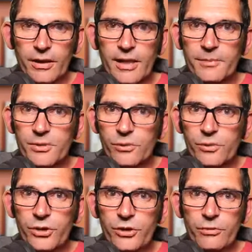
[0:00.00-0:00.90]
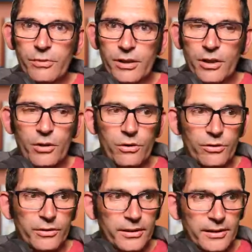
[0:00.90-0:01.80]
a capital Q with a
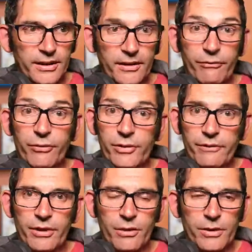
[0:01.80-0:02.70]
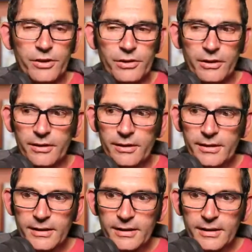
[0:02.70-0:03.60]
colon in front of your question,
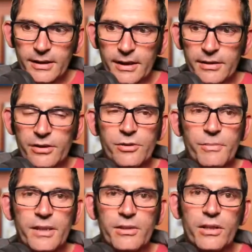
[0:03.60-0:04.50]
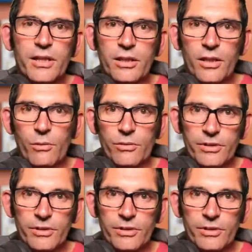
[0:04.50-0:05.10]
it just means I can go